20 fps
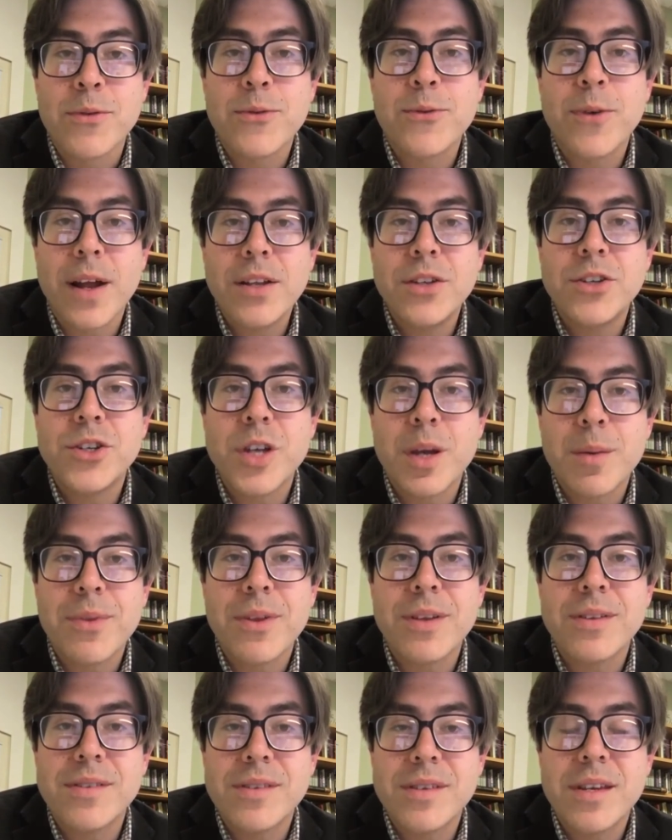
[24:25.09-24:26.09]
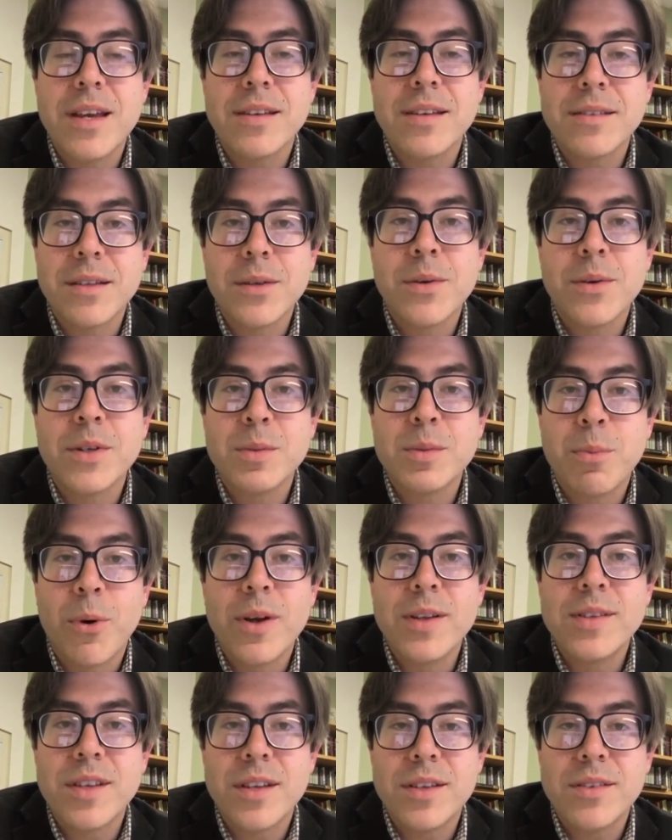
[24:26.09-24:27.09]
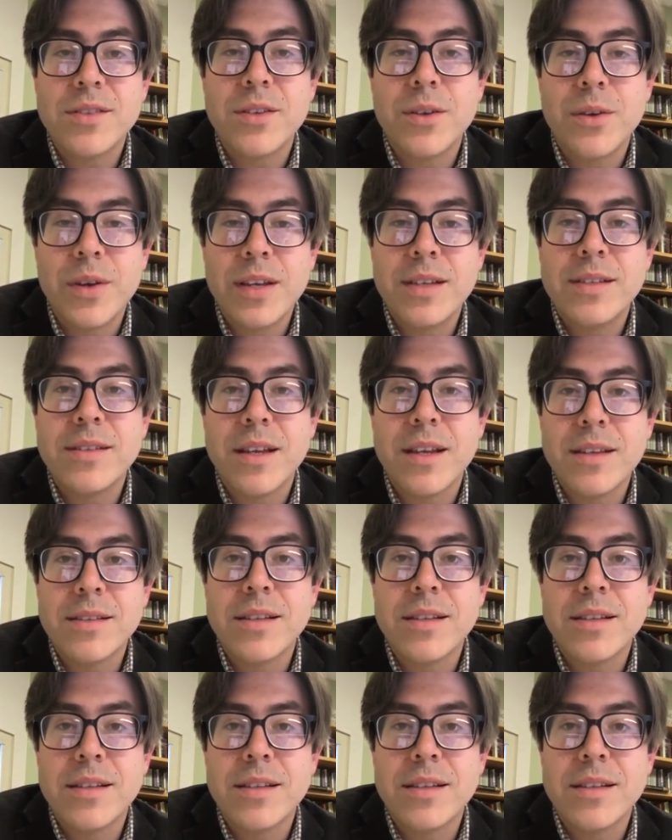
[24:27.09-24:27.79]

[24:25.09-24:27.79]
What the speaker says: friendship that C.S. Lewis points us to. He says